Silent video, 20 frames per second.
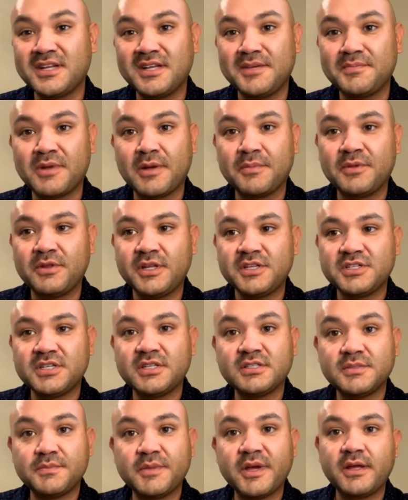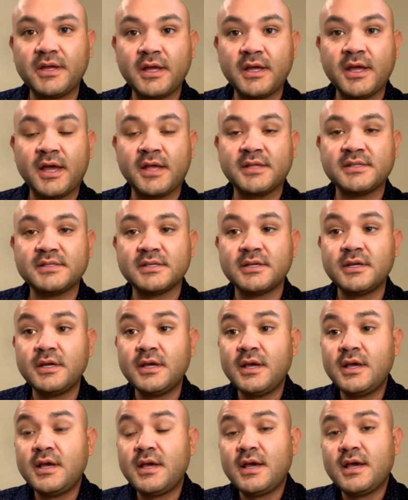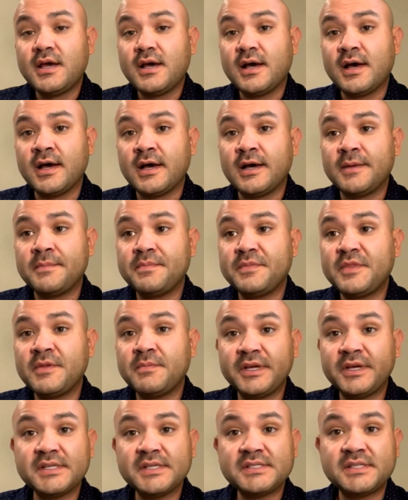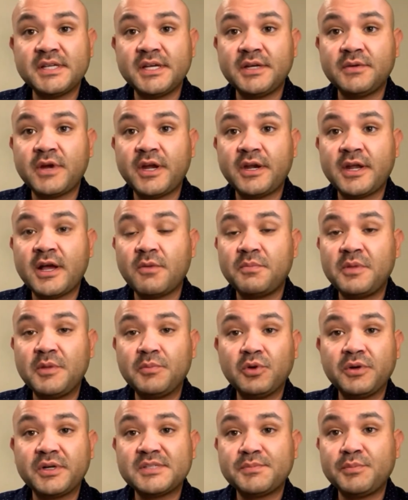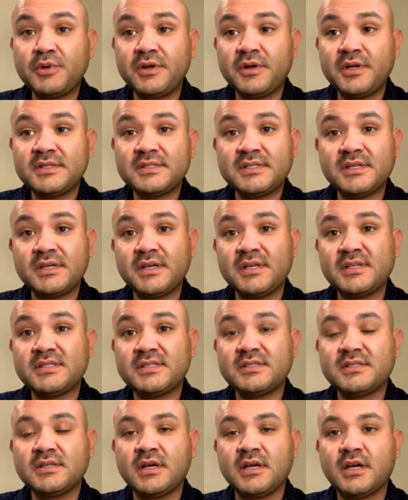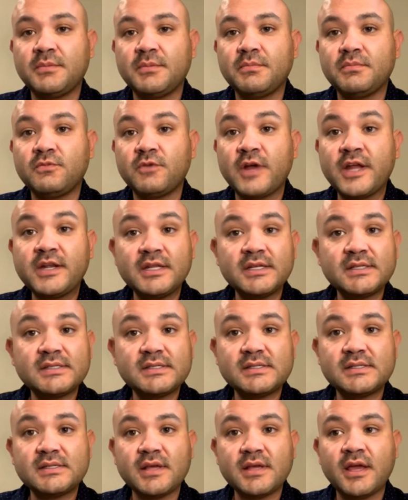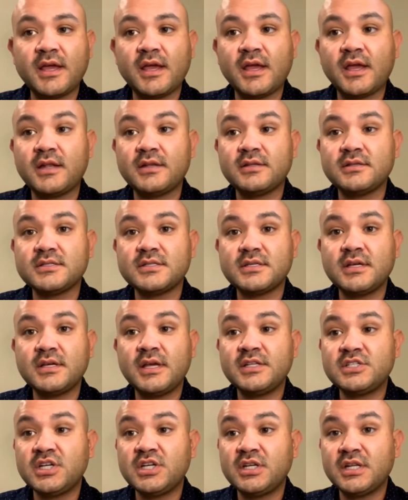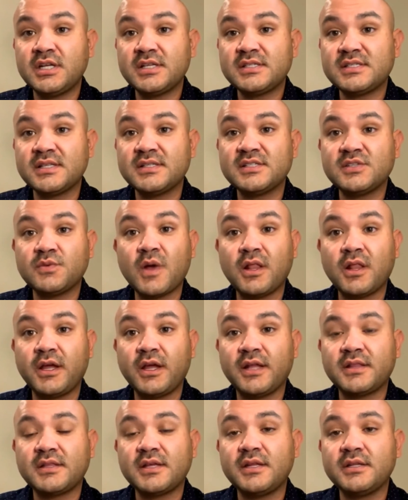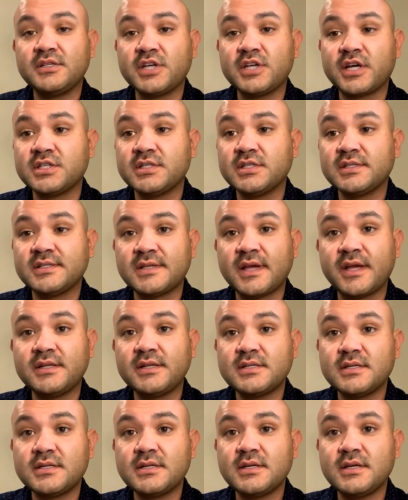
of populations, but it has. The biggest thing right now people are experiencing is redness and itchiness and swelling at the injection site.